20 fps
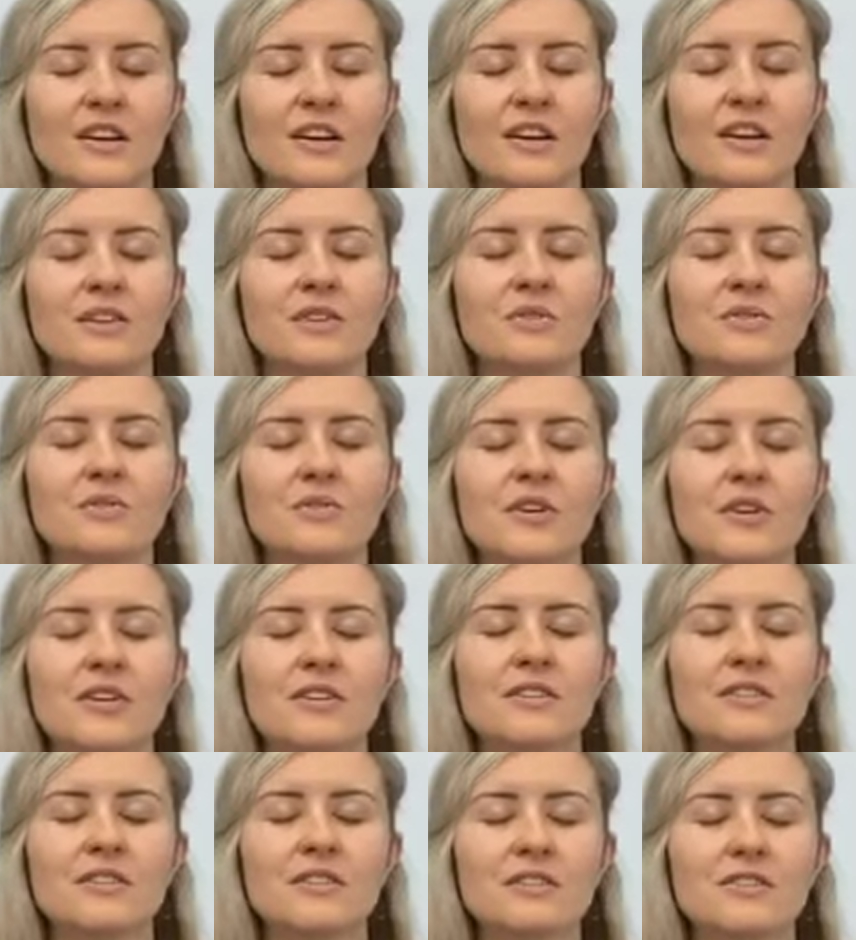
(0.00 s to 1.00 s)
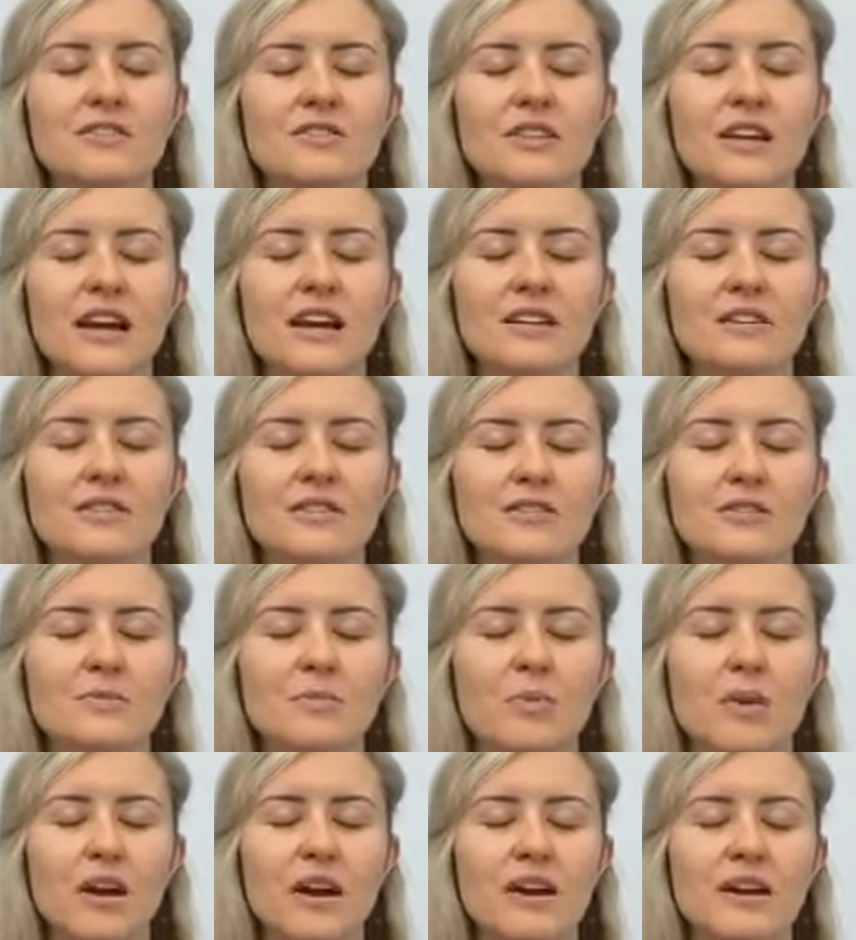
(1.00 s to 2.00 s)
And you'll notice as you take those
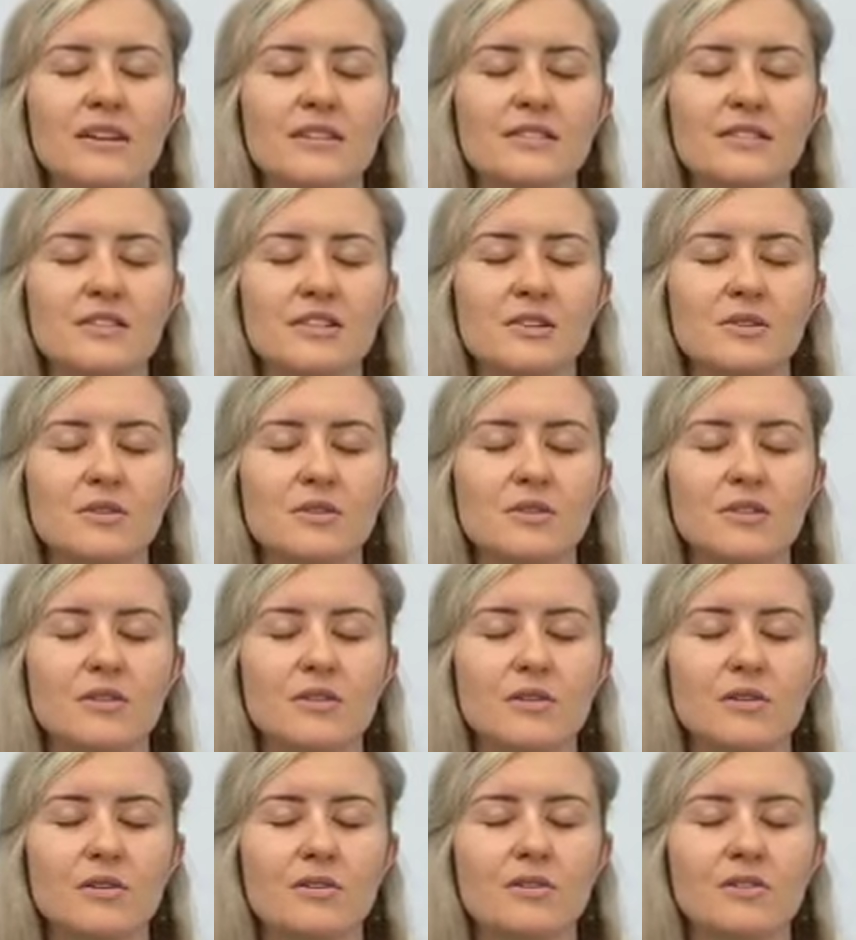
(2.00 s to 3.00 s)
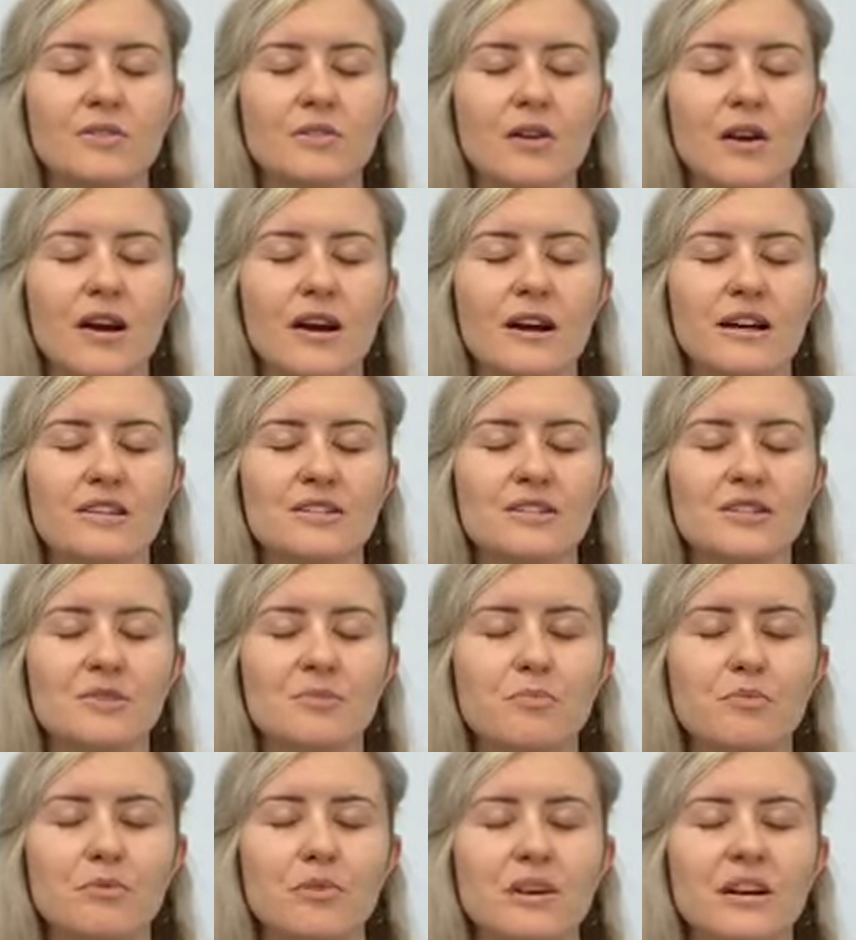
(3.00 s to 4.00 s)
breaths and you close your eyes and you
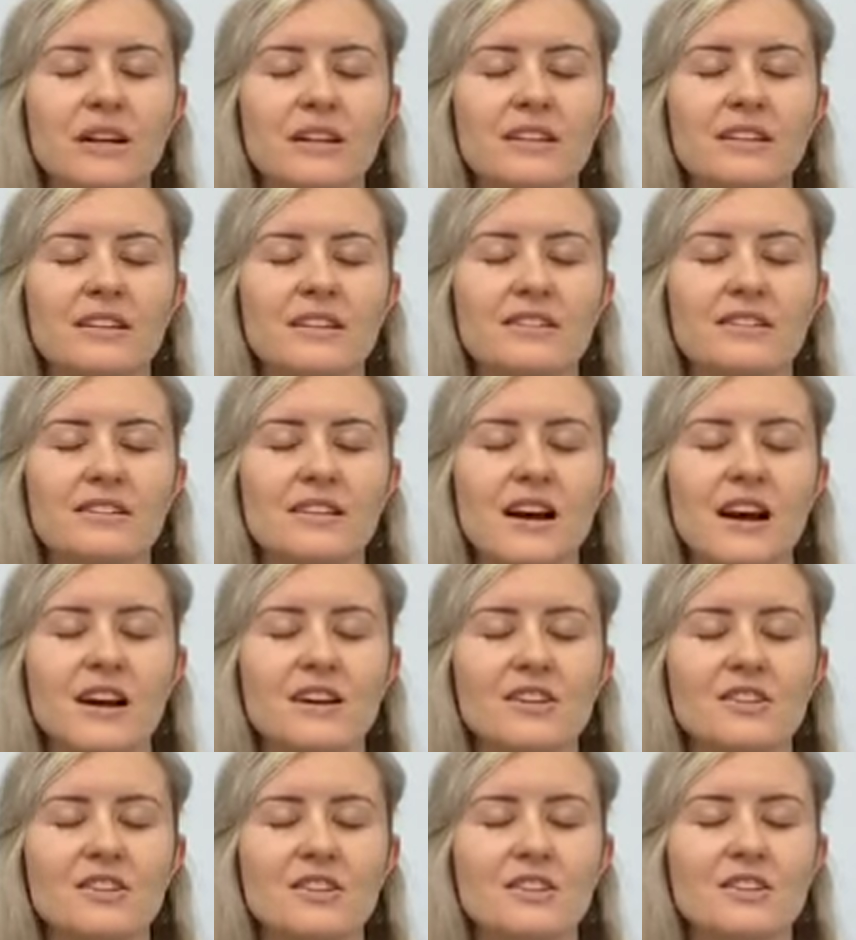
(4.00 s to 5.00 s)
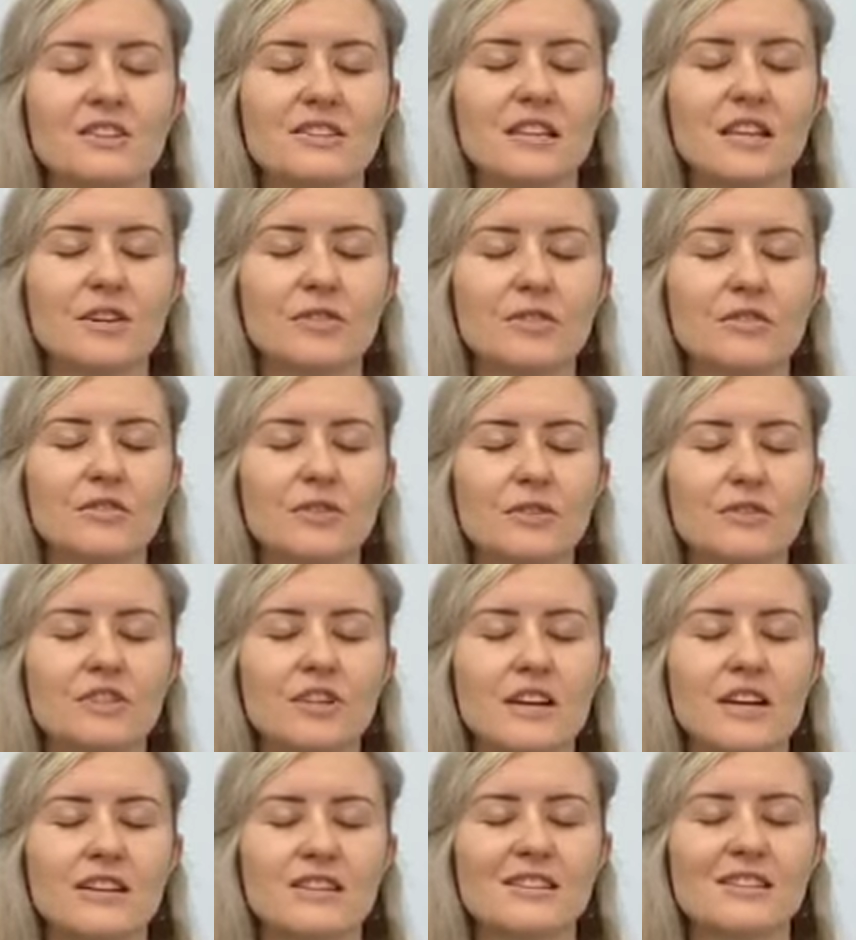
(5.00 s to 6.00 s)
bring this touch to the center of your
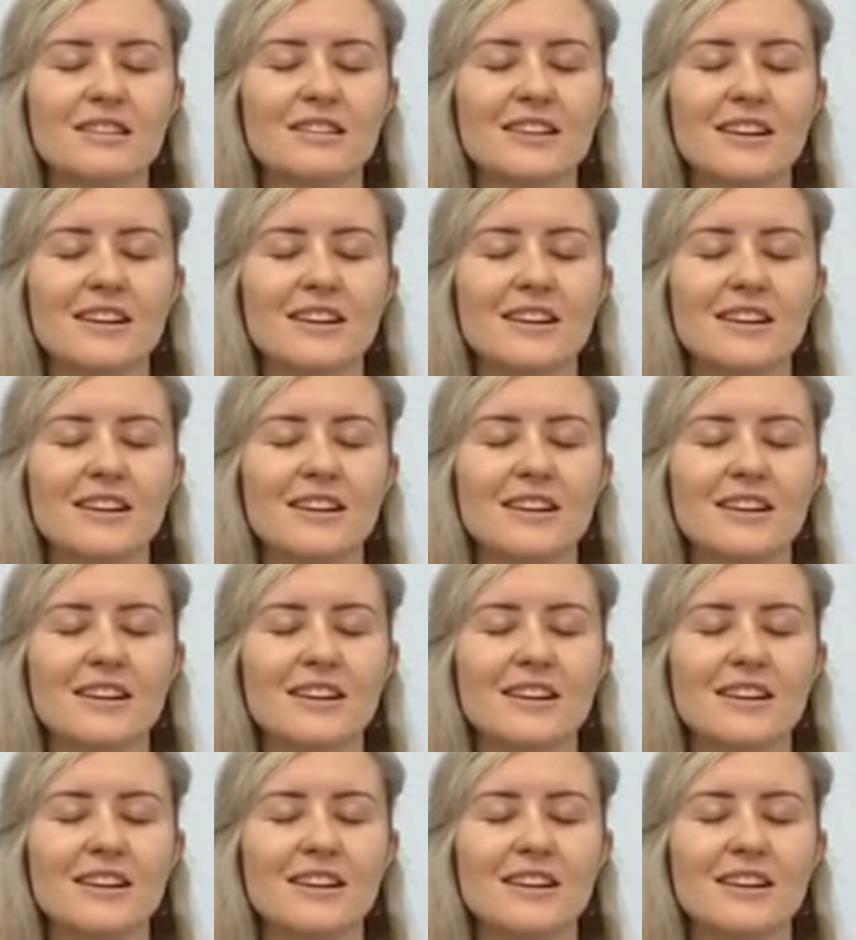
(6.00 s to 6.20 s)
chest,